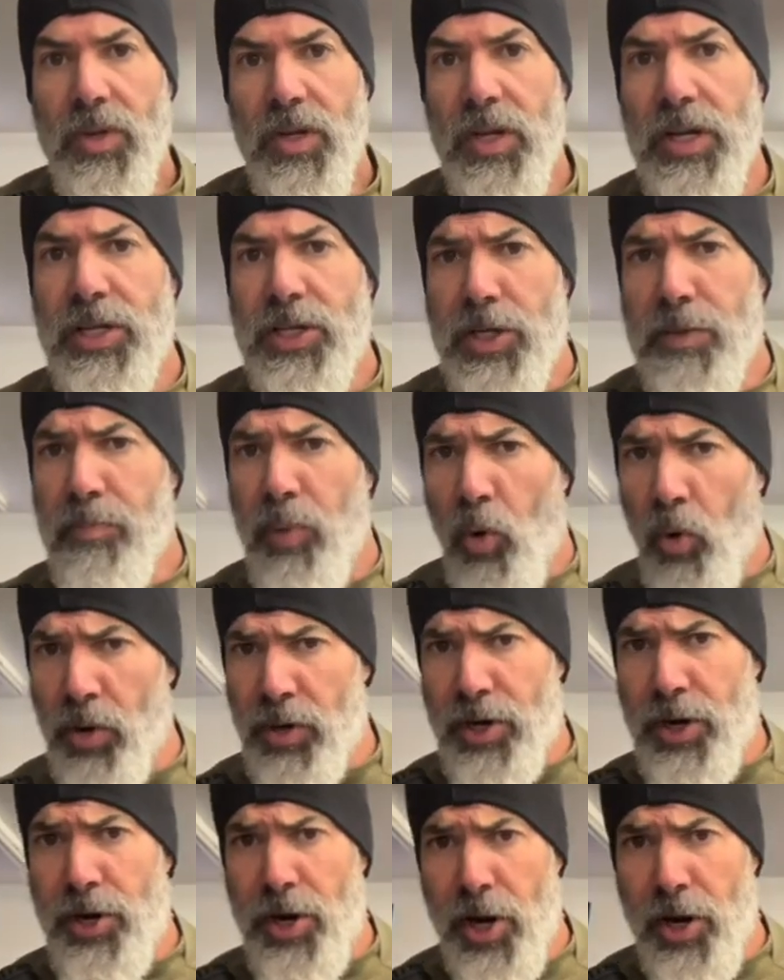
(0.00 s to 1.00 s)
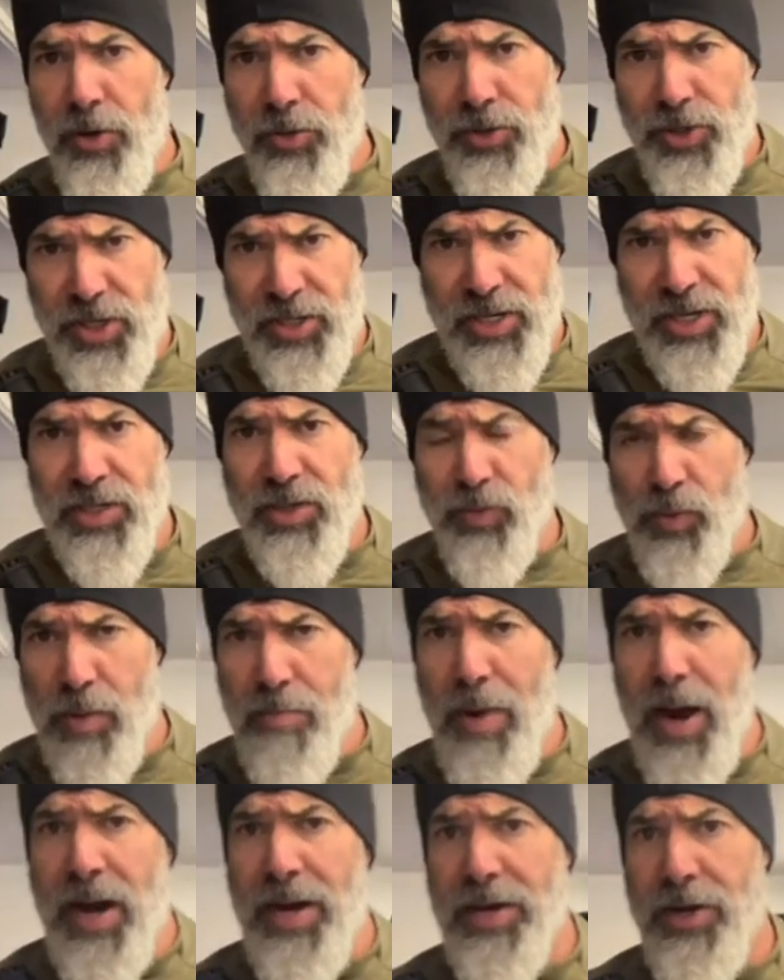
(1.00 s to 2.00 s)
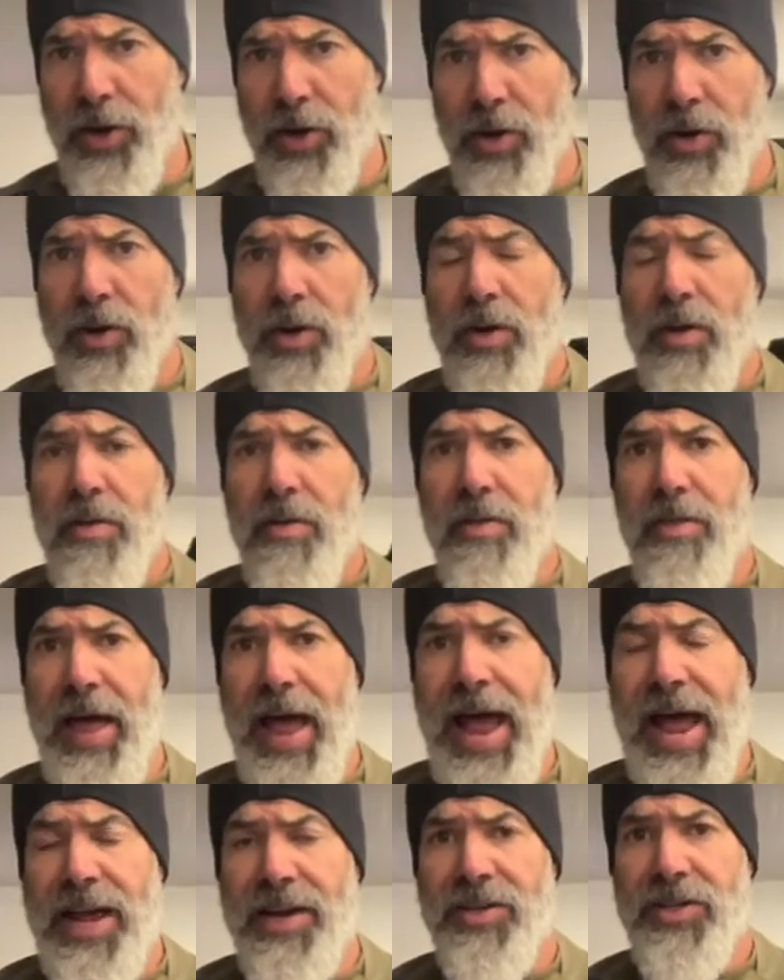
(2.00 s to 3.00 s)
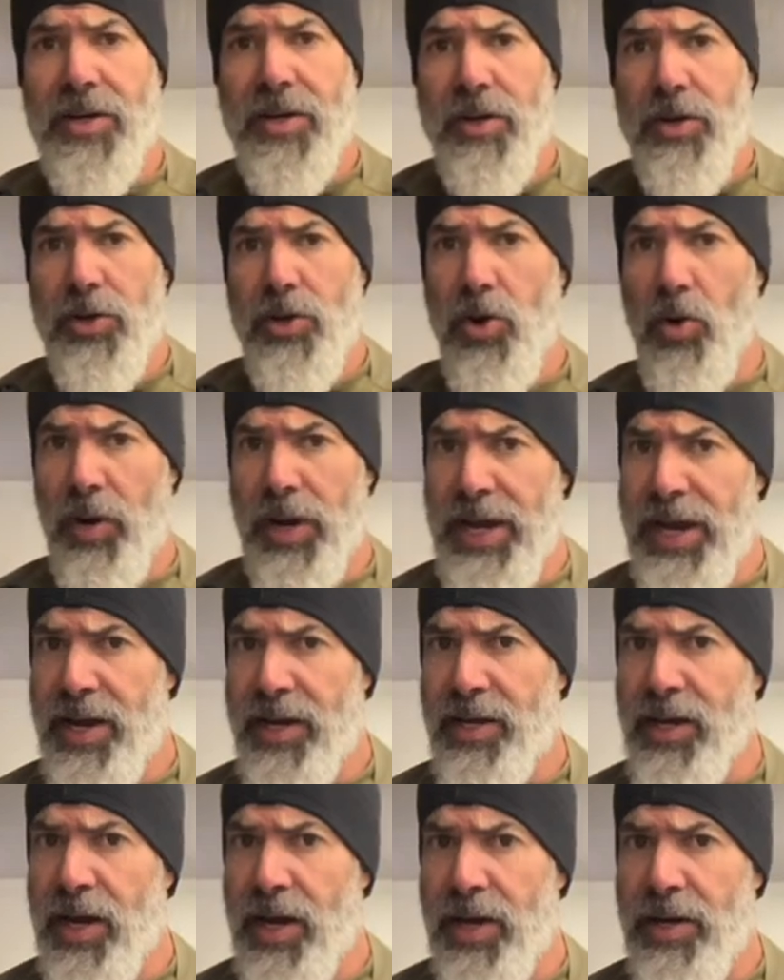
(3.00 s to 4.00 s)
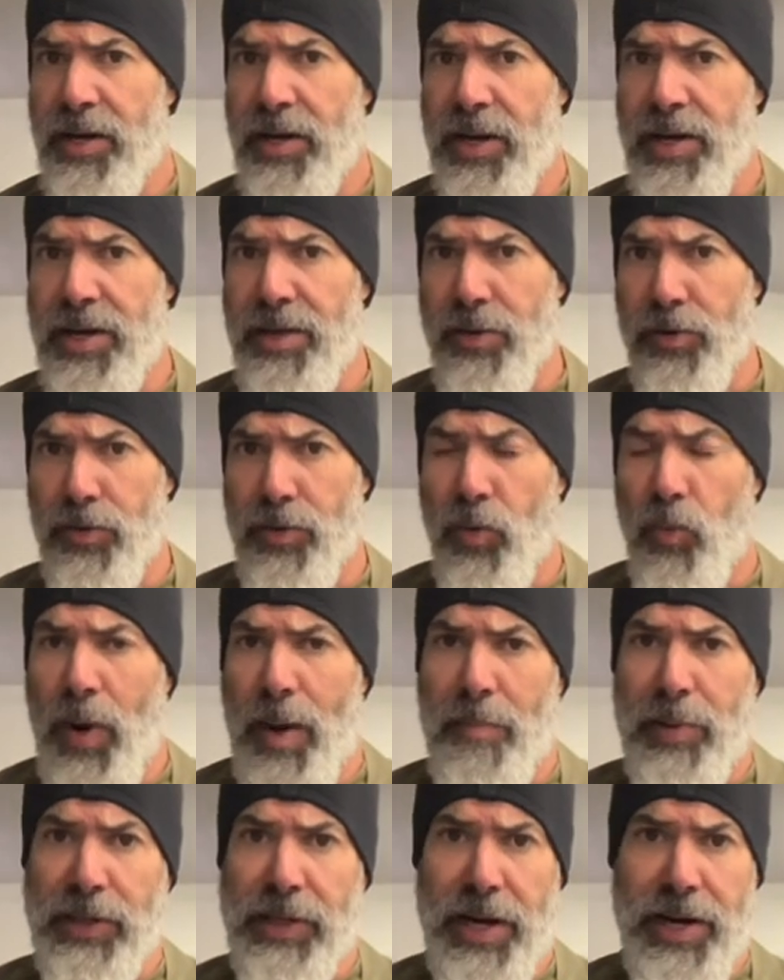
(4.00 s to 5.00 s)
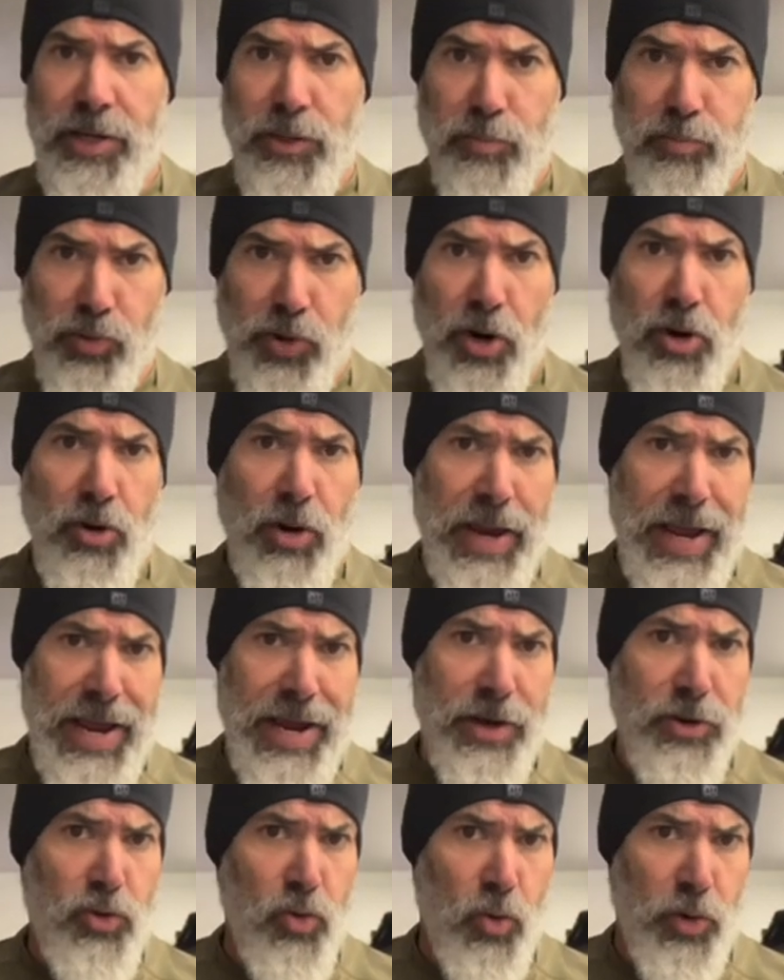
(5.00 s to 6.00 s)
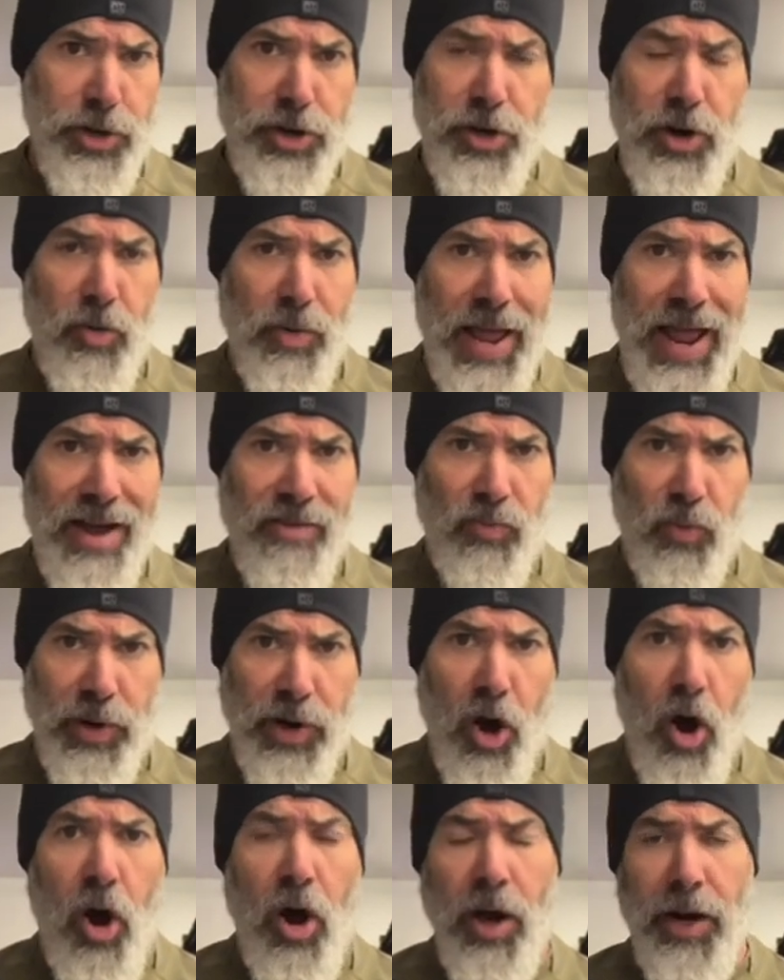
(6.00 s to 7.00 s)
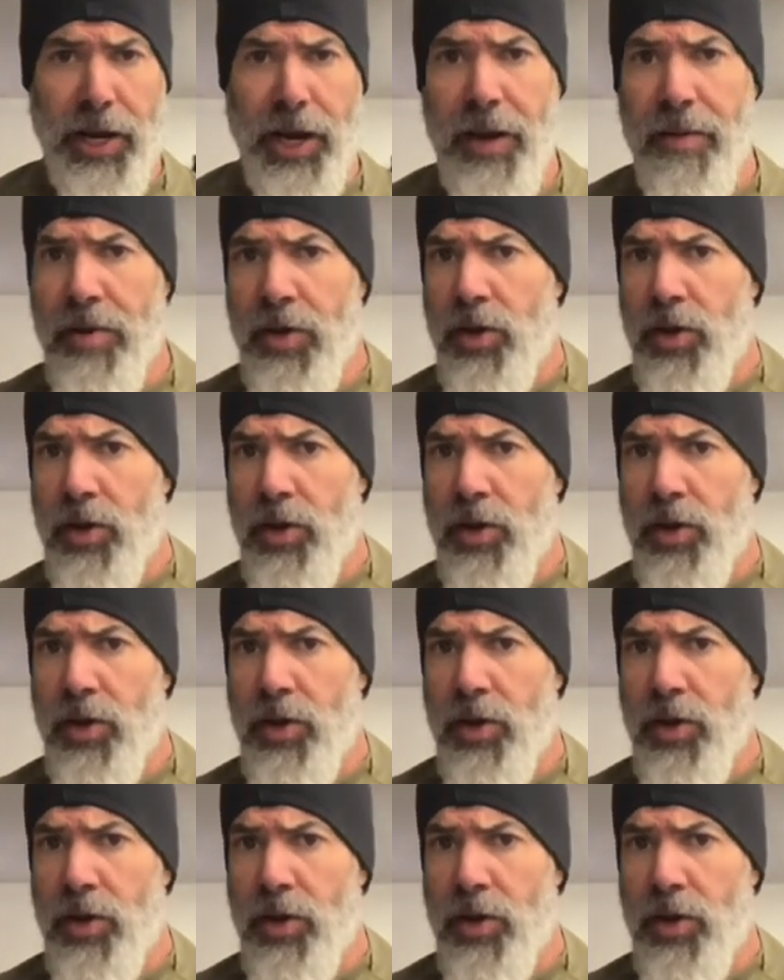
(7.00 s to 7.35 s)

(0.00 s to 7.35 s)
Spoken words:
It's important to note, just as a reminder, that your handgun, either the weapon light is broke and or you don't have one on it.